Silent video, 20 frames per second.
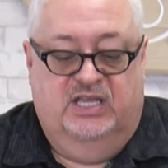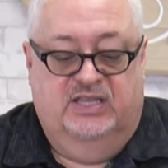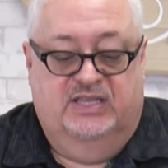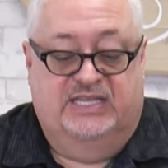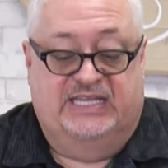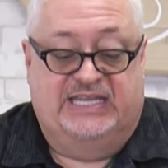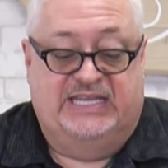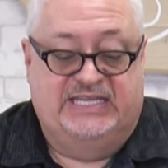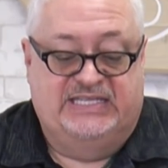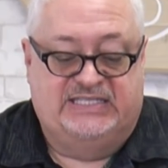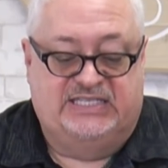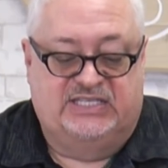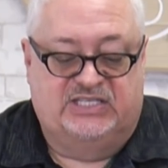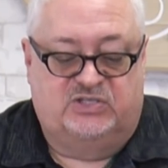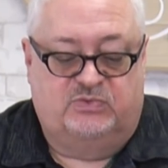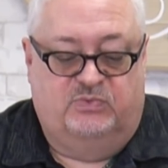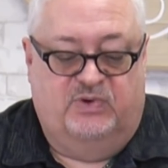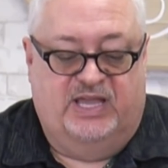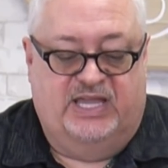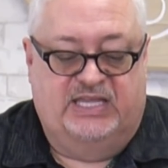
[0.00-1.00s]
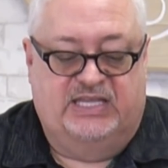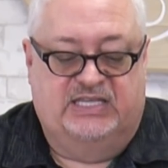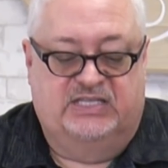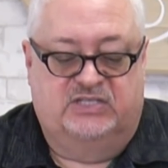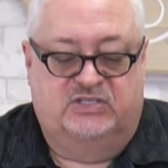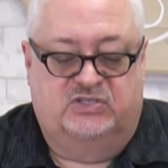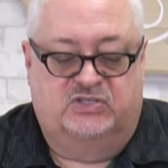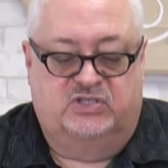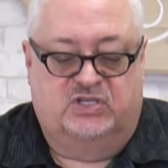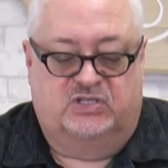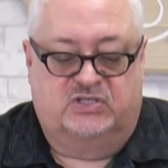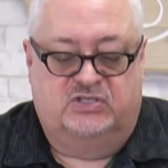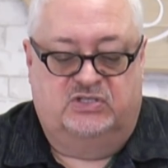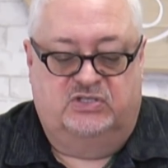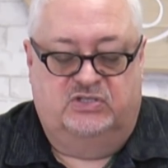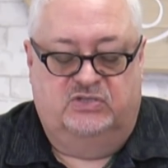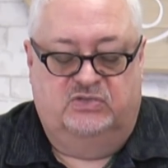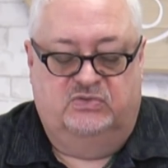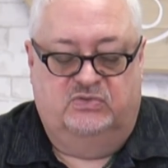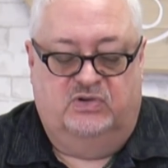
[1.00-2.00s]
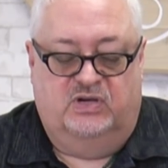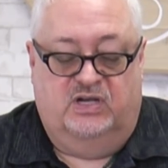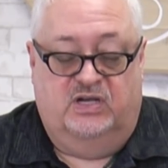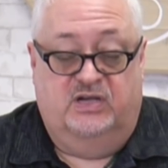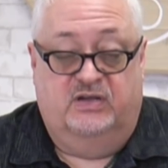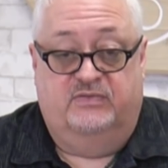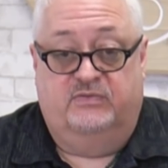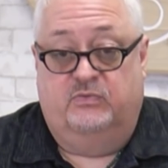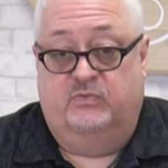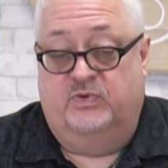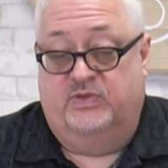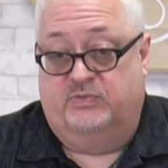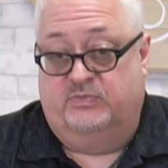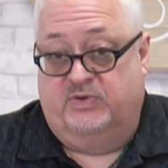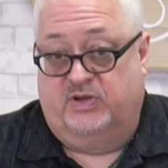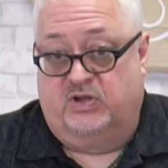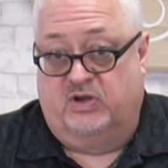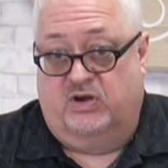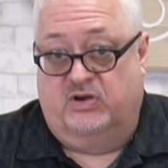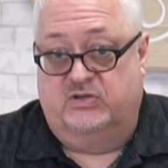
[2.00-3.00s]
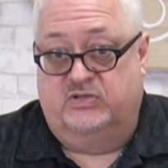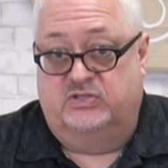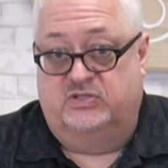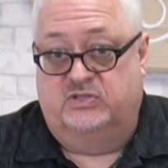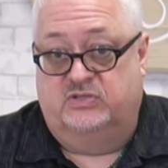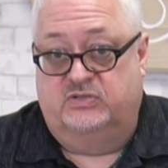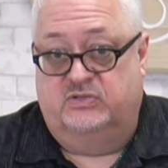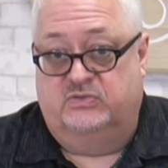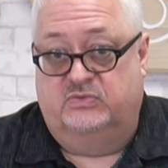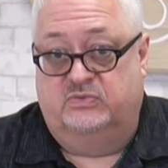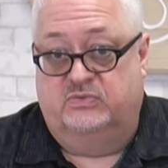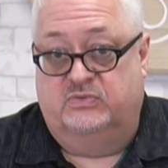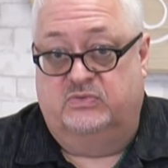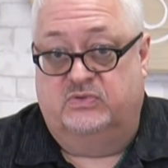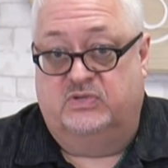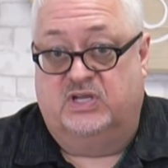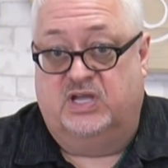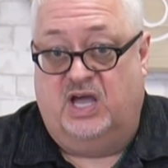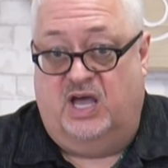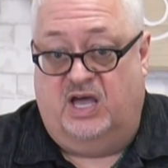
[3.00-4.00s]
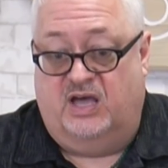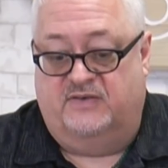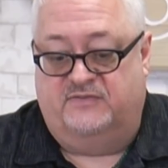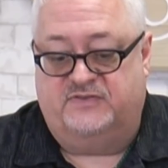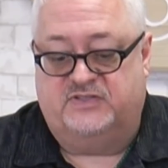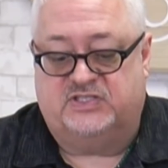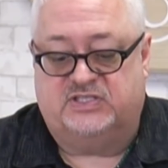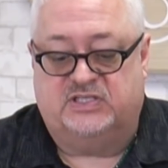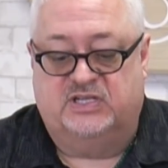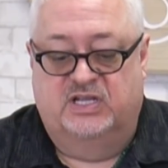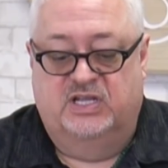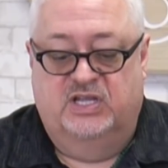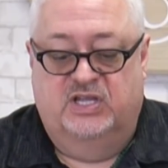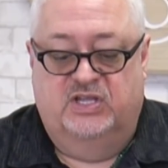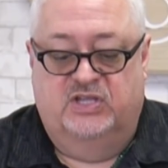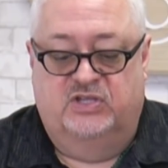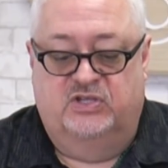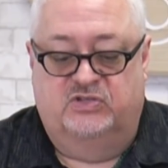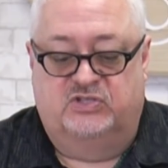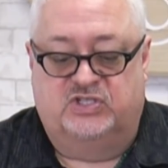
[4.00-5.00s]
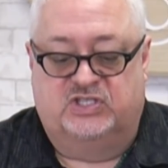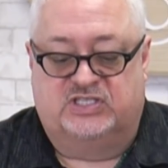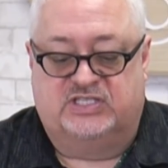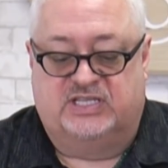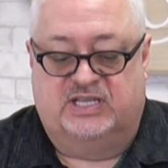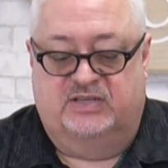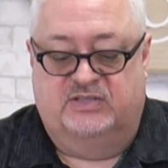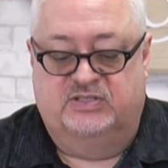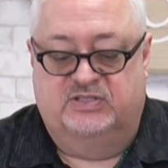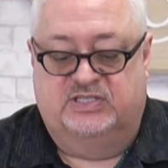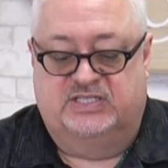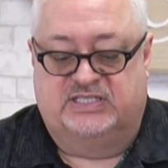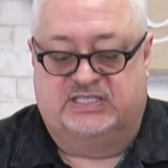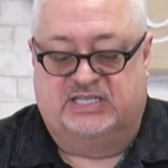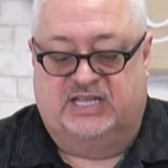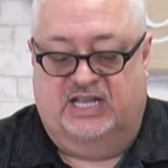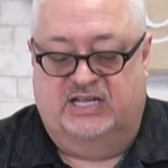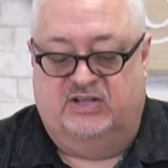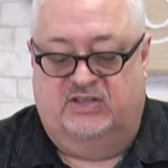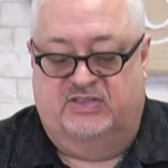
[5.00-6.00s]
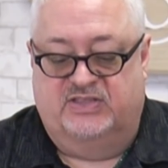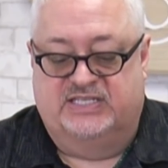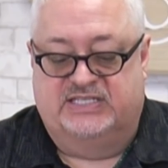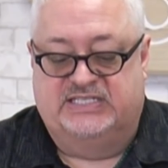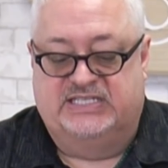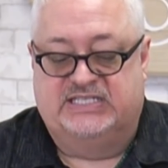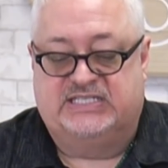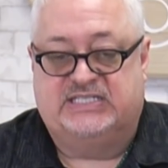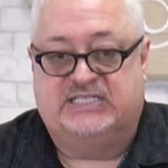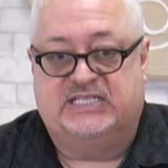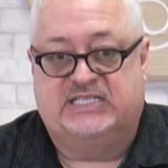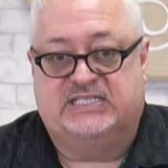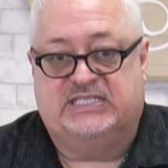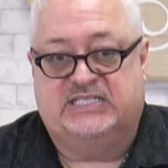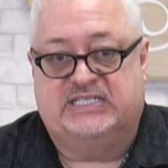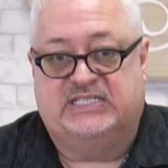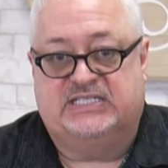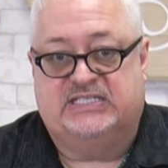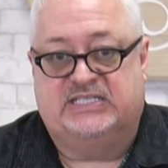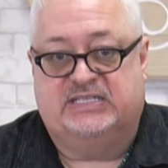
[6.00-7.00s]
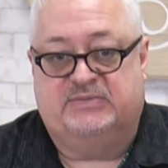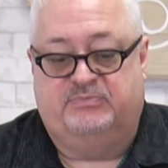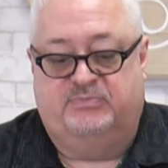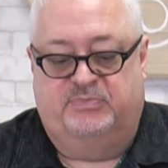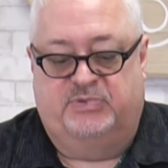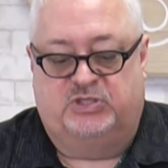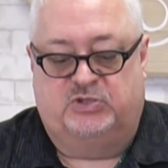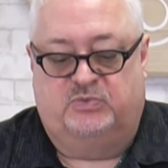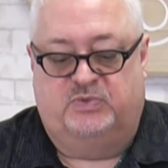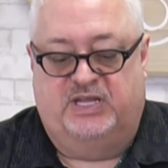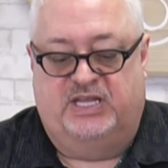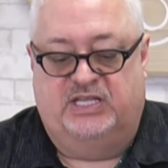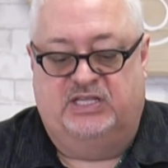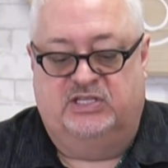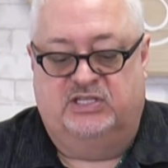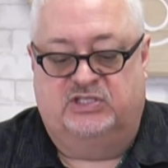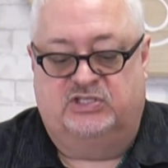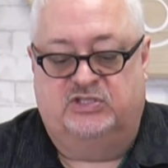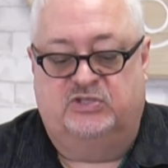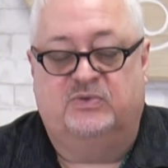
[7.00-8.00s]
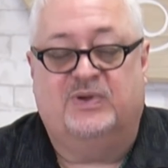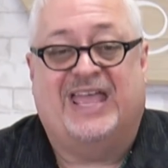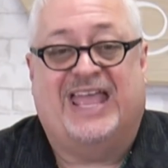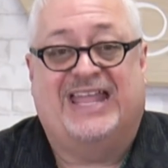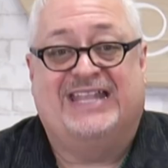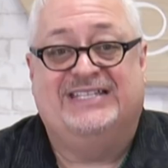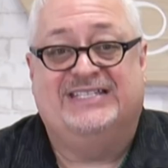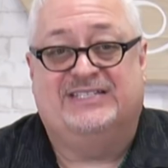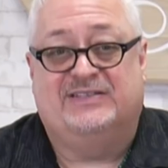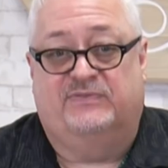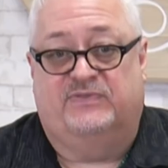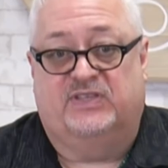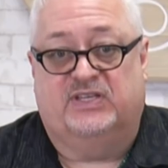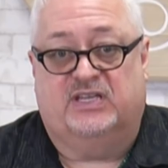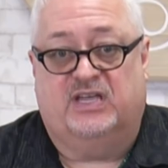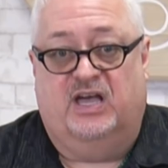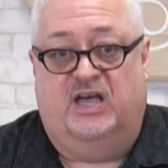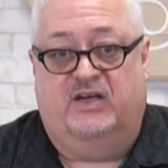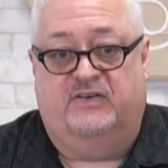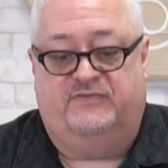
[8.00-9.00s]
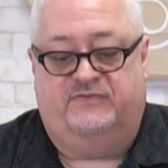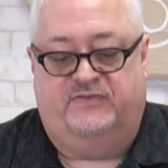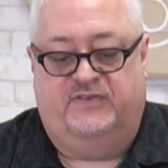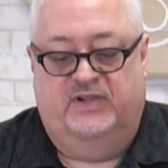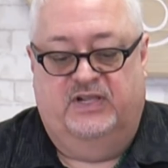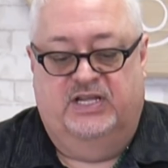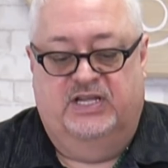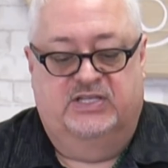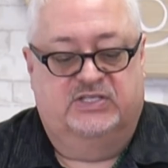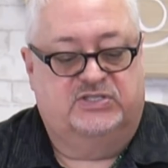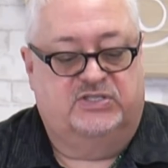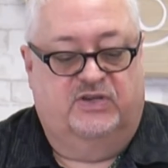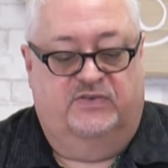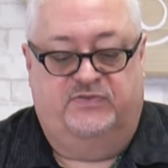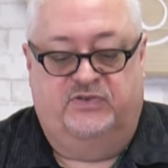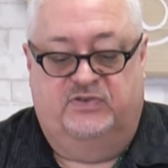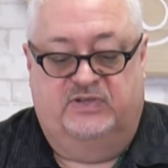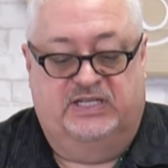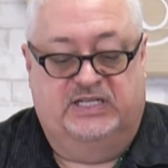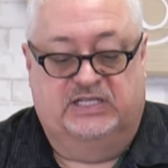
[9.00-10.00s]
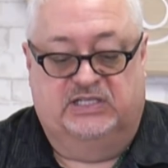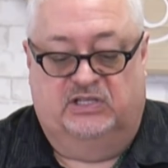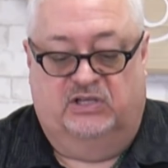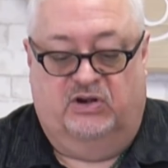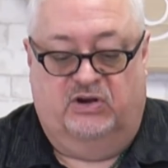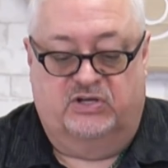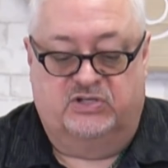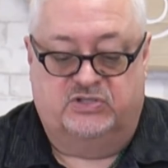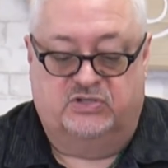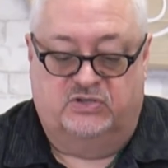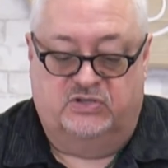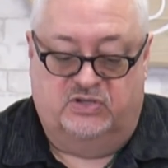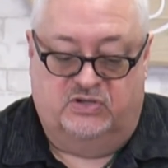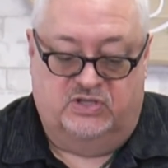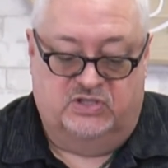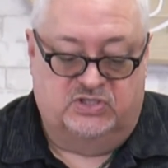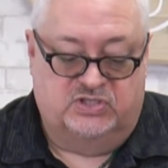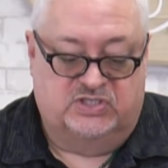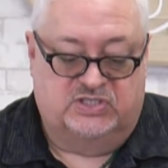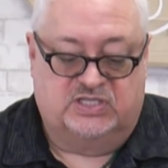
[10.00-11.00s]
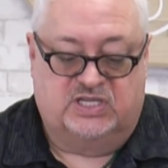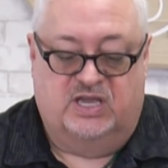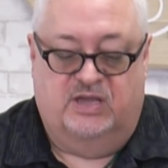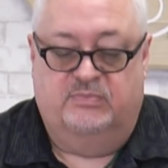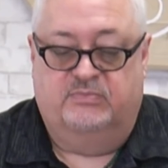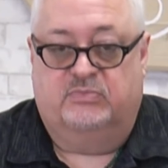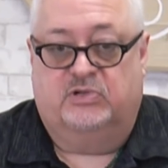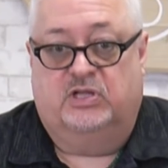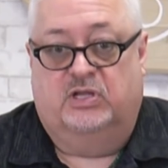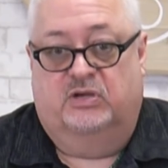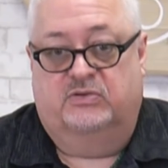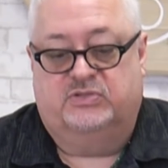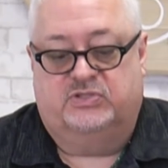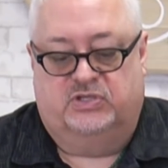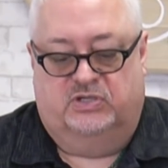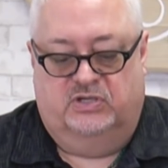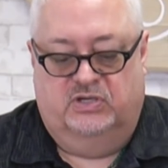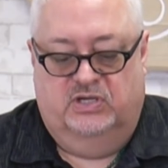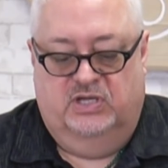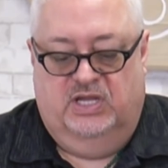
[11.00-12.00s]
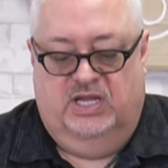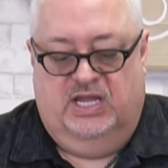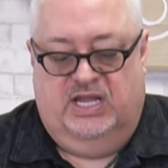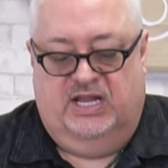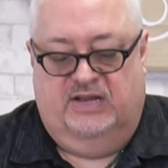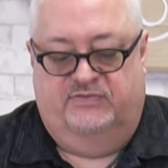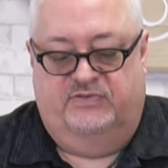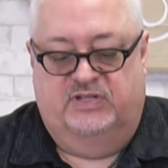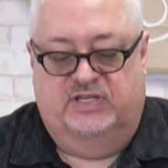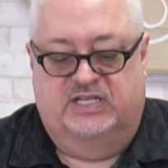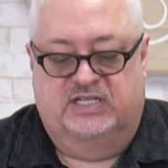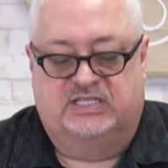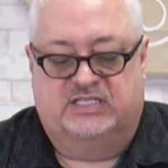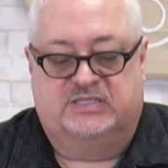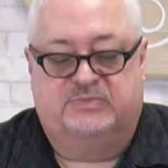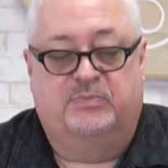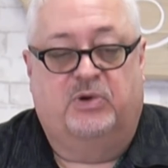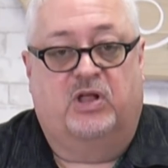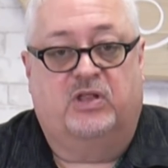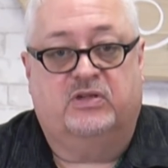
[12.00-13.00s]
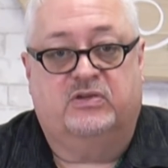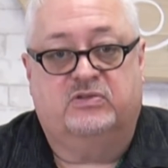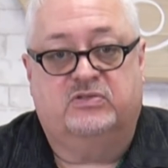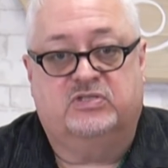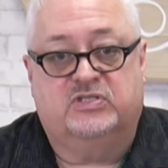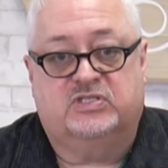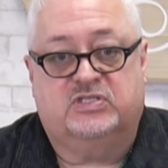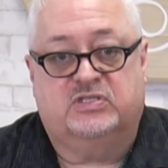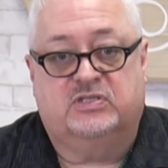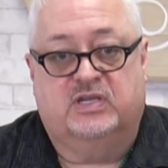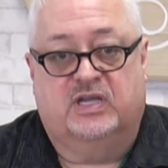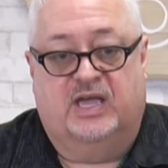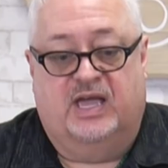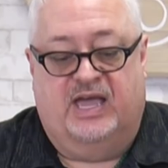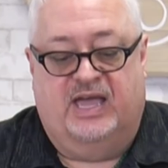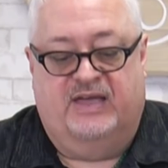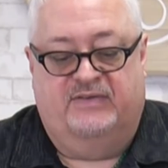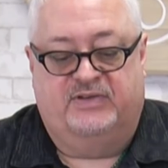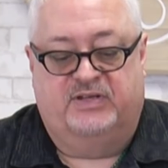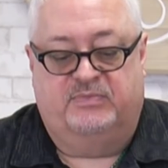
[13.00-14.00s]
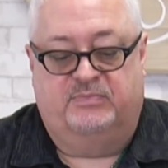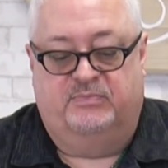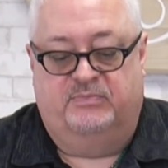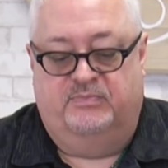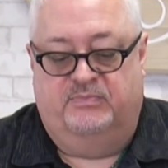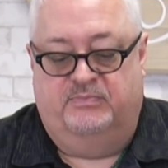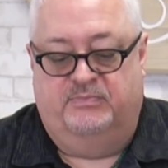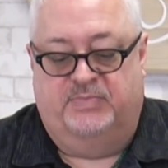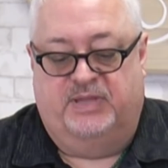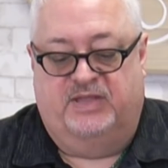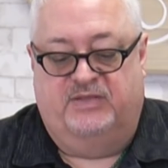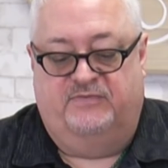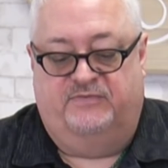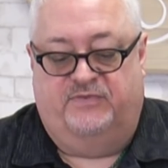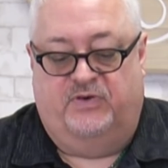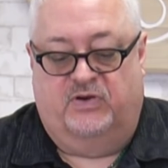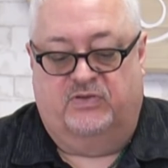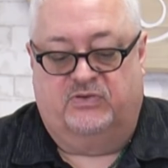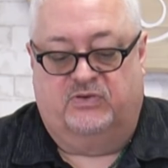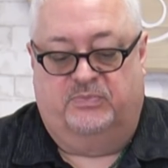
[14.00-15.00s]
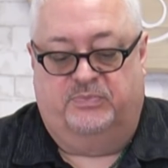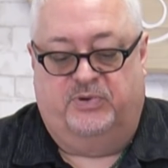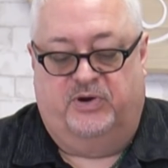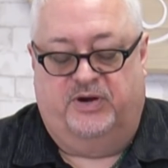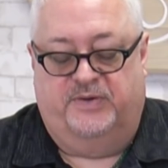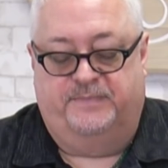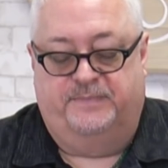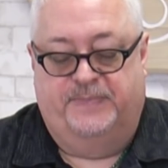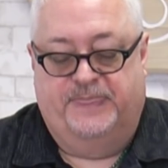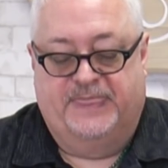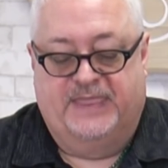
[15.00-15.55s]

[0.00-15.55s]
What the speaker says: The easiest way is just to, with regard to cuffs, you just decide on the distance that's between the two ends of the cuff. So if you need it larger, you can just come closer. And if you need it smaller, you just have it be farther apart.